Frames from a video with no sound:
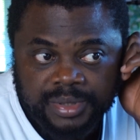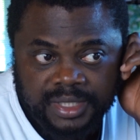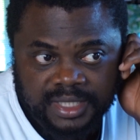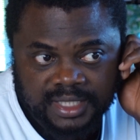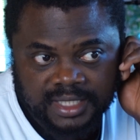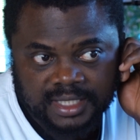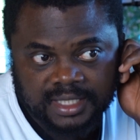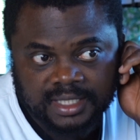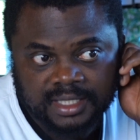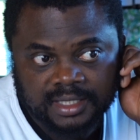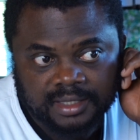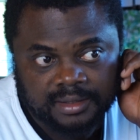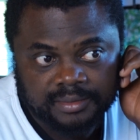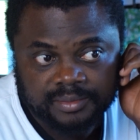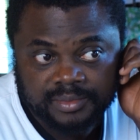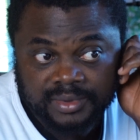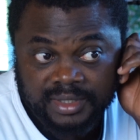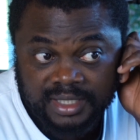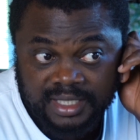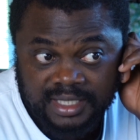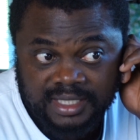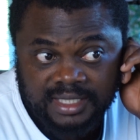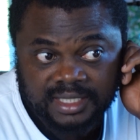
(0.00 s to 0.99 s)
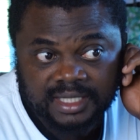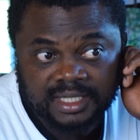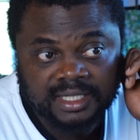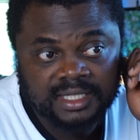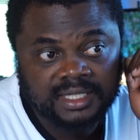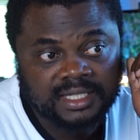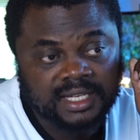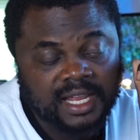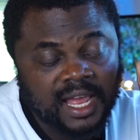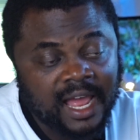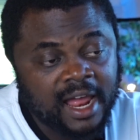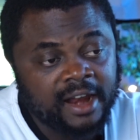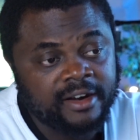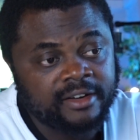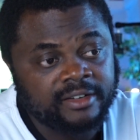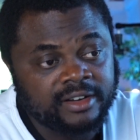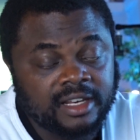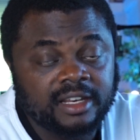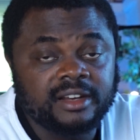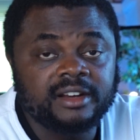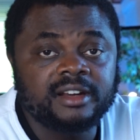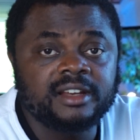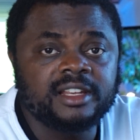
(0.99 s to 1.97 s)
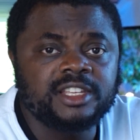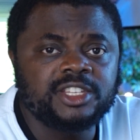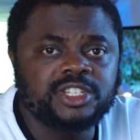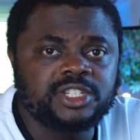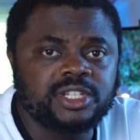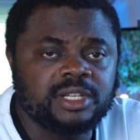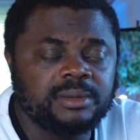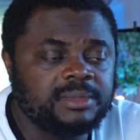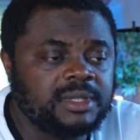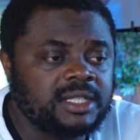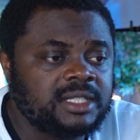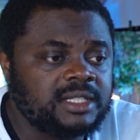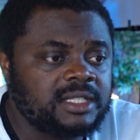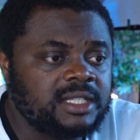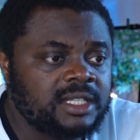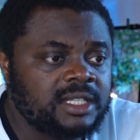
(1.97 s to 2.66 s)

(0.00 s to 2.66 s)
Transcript: PC. These things are really, really cheap these